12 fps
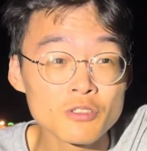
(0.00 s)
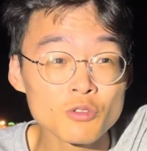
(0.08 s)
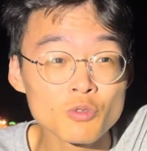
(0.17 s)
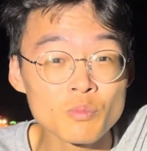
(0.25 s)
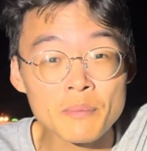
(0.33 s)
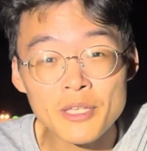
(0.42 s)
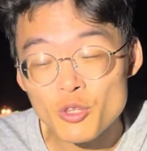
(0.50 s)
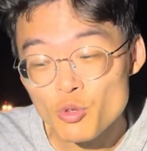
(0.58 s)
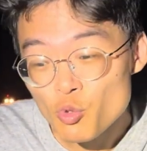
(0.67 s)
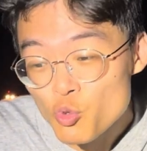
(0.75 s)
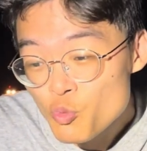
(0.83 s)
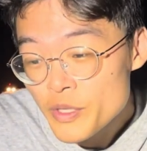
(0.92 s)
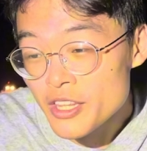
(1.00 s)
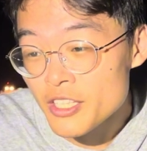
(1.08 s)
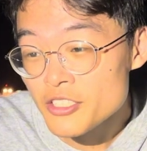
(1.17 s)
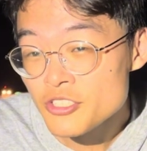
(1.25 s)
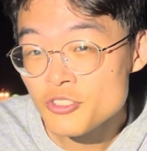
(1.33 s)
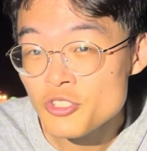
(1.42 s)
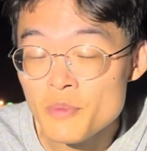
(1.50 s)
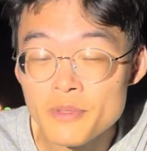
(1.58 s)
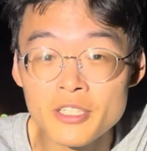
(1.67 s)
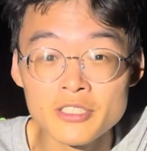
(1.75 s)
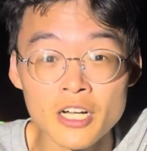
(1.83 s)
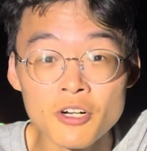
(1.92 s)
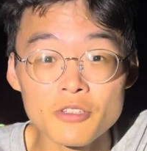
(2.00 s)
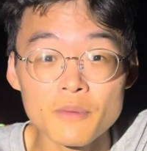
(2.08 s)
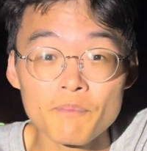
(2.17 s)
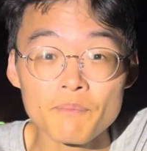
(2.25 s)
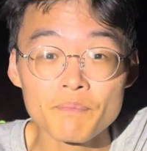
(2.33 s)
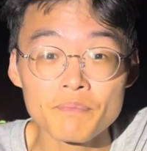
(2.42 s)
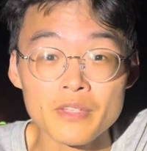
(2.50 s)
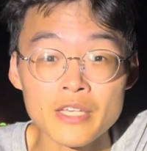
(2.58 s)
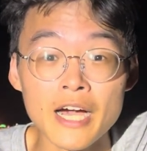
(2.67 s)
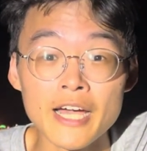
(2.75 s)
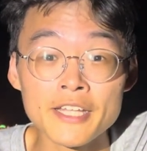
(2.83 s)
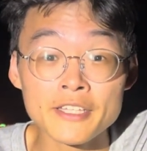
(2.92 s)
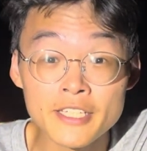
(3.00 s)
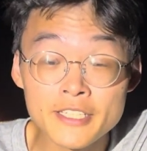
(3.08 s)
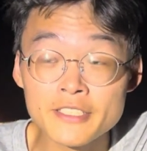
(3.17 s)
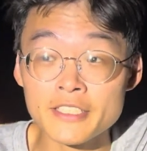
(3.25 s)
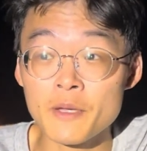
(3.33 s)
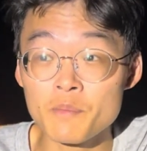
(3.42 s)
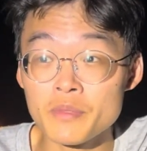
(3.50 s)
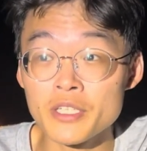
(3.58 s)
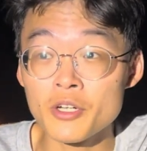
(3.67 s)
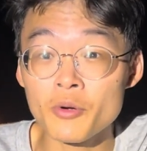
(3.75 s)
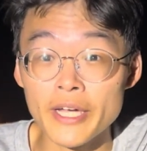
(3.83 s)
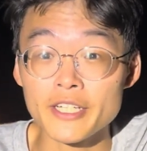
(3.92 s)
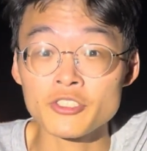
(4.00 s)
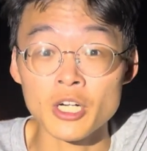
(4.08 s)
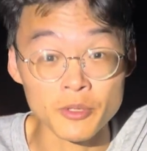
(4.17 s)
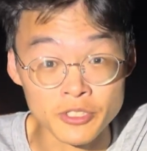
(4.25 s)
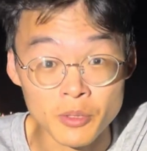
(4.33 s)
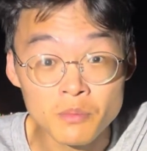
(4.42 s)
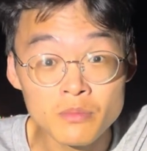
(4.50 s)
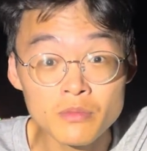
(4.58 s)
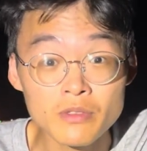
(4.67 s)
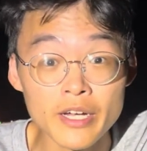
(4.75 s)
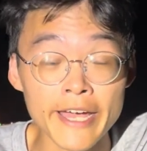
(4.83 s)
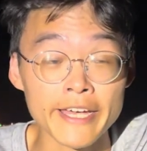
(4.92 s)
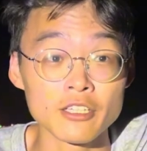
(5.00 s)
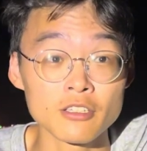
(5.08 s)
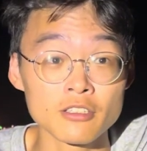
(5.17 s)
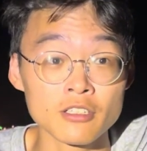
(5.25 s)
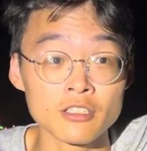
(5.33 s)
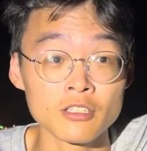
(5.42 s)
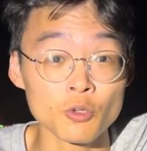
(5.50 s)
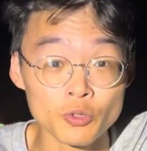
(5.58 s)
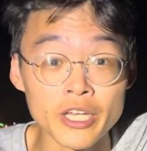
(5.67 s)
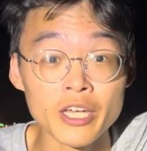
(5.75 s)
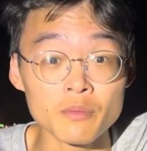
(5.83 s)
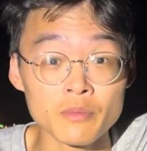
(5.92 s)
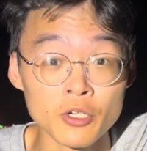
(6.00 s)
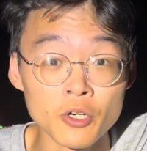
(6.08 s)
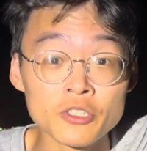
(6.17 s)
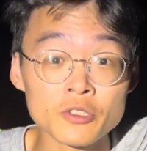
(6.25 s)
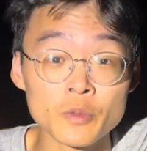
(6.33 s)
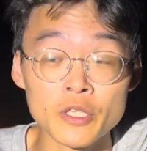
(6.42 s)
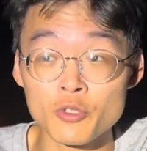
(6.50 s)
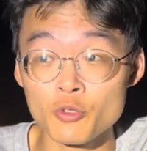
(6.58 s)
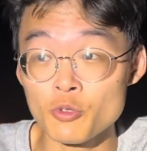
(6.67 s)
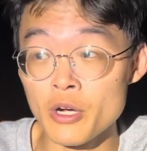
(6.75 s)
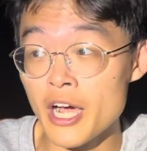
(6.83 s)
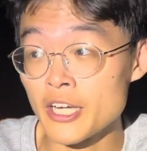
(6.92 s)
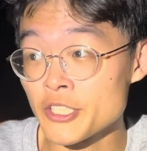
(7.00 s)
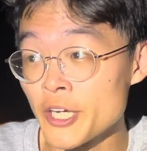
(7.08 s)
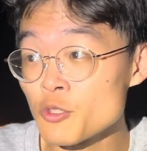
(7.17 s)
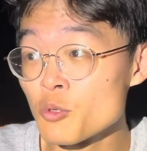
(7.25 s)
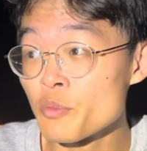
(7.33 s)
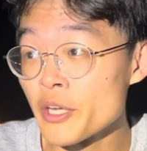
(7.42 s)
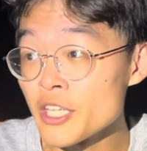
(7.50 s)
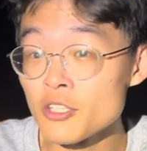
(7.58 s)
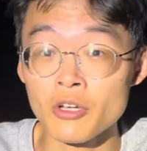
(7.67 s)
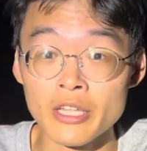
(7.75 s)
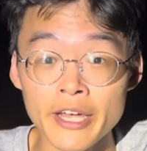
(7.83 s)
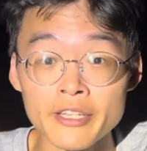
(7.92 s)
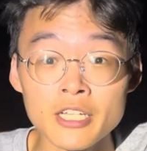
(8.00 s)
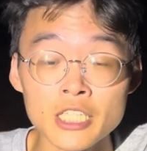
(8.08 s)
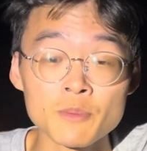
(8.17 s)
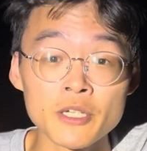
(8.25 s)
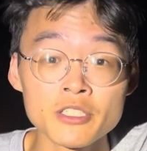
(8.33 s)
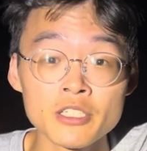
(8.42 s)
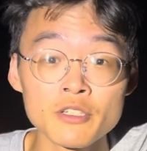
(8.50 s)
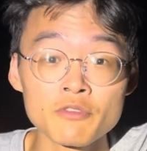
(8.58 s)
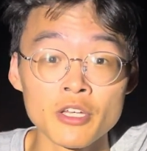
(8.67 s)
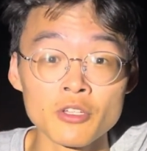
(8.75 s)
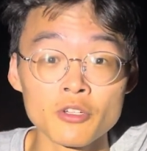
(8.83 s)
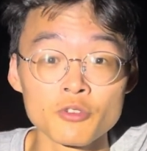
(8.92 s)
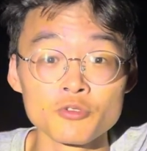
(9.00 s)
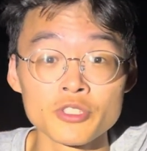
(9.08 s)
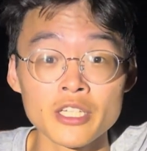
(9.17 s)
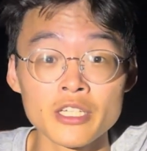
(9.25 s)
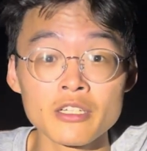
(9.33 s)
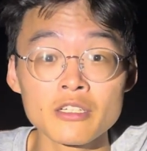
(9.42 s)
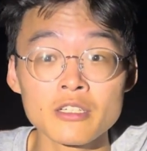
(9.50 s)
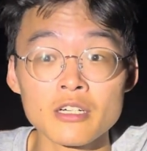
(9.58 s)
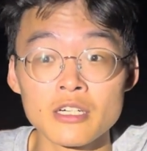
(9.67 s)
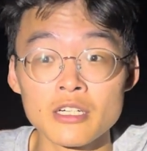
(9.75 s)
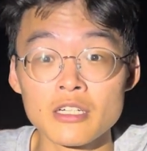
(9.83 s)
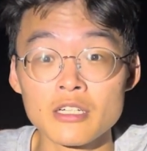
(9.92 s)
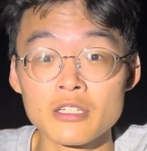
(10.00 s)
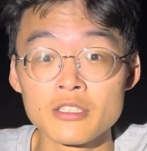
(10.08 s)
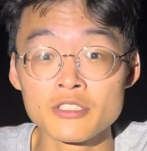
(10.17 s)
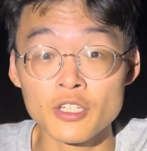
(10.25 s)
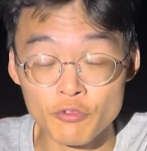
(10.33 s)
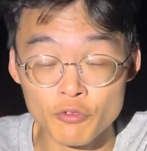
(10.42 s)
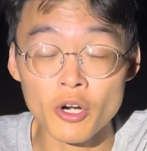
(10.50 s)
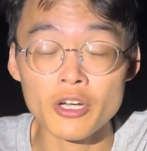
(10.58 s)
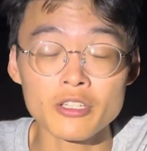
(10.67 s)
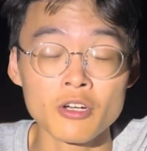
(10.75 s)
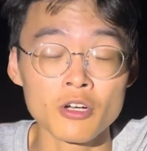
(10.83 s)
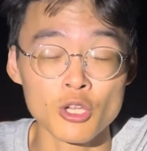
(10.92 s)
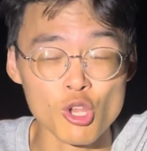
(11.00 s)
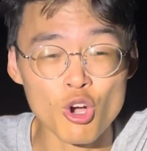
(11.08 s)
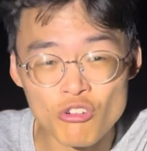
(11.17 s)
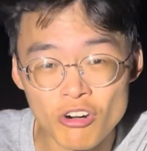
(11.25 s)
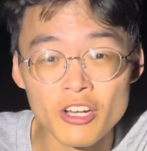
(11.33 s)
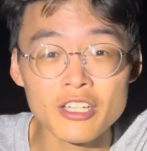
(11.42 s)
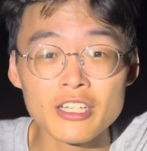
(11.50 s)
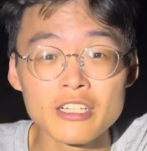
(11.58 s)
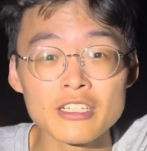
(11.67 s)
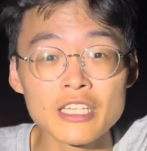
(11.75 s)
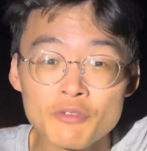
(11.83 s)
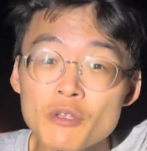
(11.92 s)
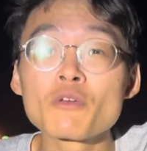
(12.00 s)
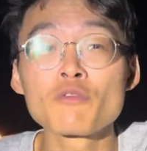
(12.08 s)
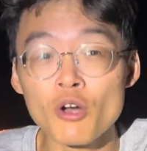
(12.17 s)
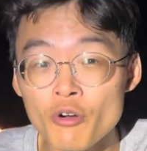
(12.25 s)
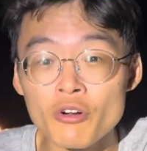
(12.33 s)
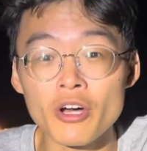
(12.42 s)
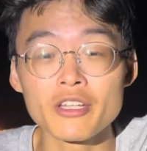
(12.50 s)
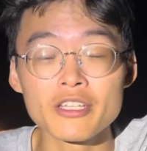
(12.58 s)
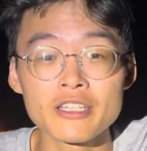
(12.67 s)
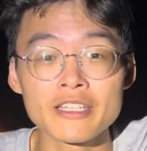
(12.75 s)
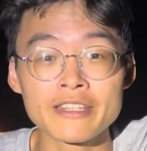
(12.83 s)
maybe 2 meters, 3 meters out. Yeah, and this can be quite troublesome at low tide, because when you are trying to bring in your line, especially if you're not using surf rod or long rod, even with long rod, it